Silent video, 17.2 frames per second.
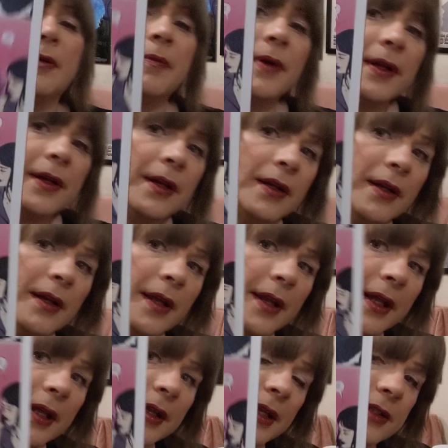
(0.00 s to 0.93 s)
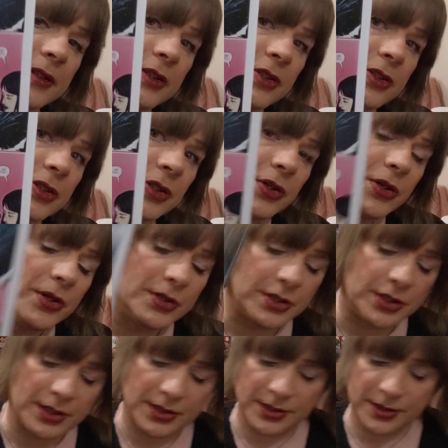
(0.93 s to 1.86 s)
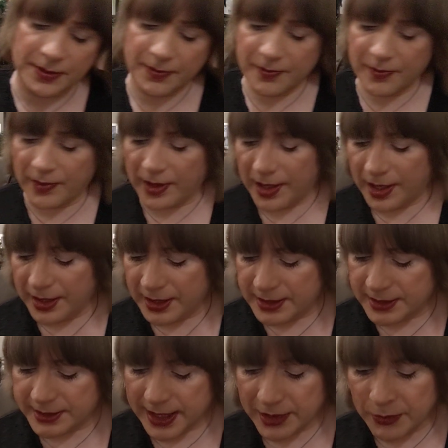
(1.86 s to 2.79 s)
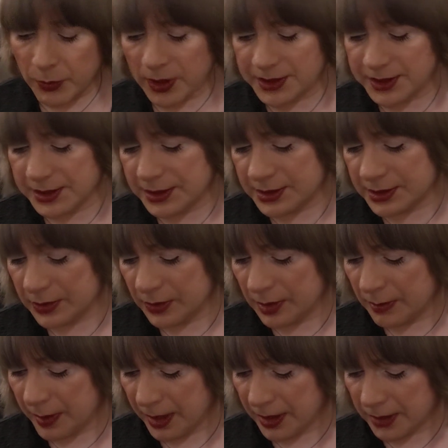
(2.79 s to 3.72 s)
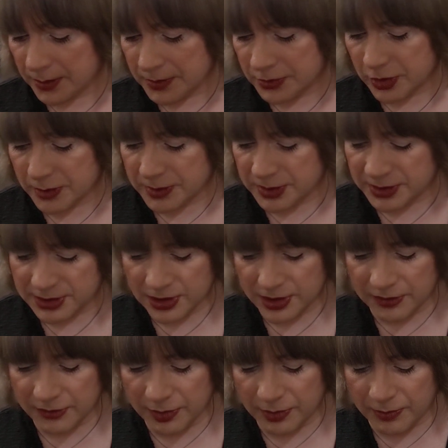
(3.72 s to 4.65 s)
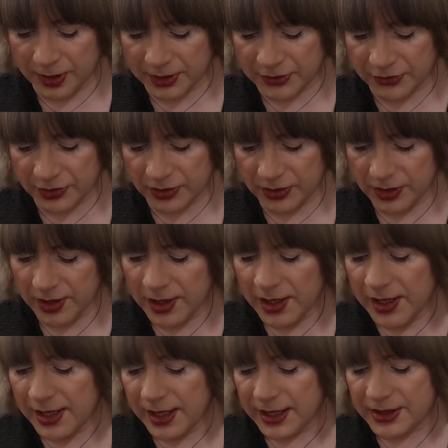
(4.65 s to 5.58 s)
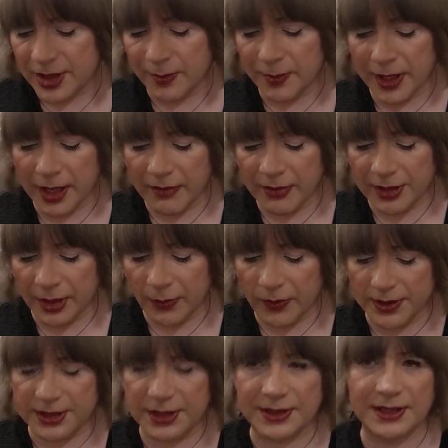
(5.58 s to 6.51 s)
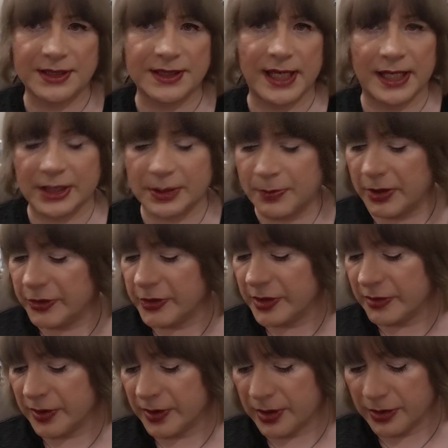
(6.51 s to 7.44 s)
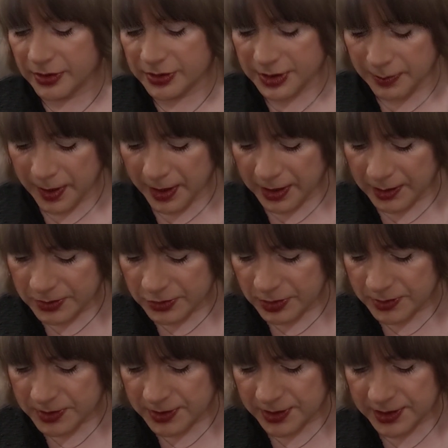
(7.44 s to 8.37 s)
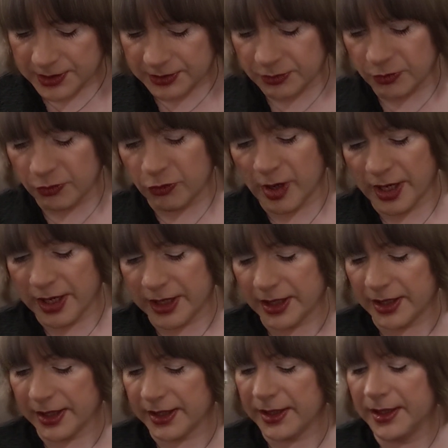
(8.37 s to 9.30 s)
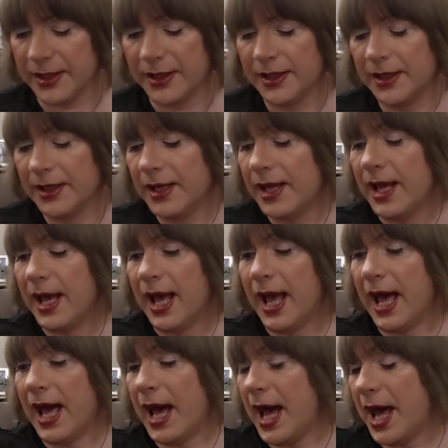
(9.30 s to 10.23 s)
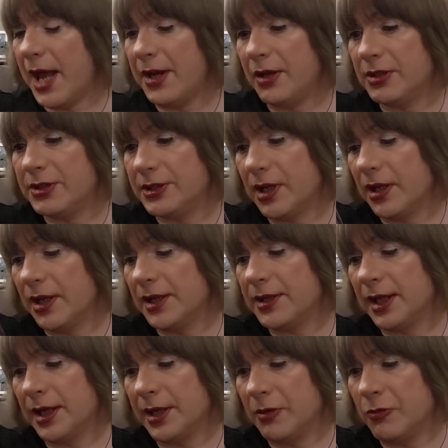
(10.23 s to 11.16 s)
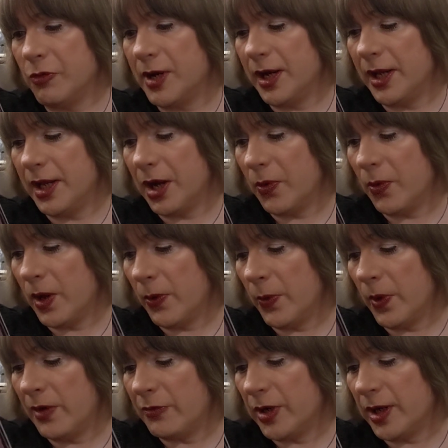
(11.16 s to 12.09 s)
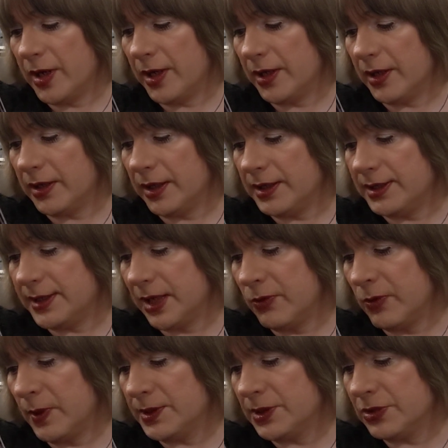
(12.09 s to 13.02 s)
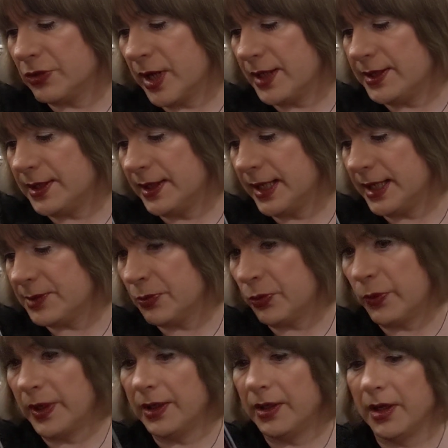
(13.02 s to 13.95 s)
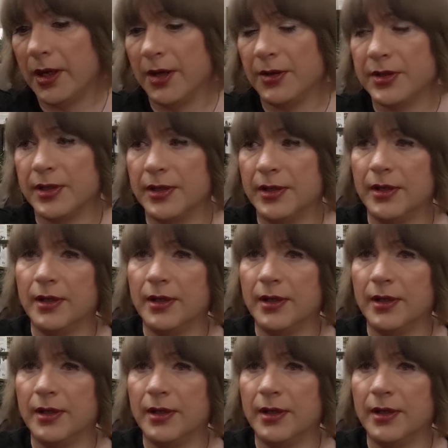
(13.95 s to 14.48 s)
I mean, look at that. That's just gorgeous. And it's Dan Waters doing backup strips. So he's done it for the past few. It's normally either Dan Waters or Si Spurrier, I think, who does the backup strips in this regularly. And they're solid, and they really are well worth reading. It's Dan Waters writing, Caspar Wingard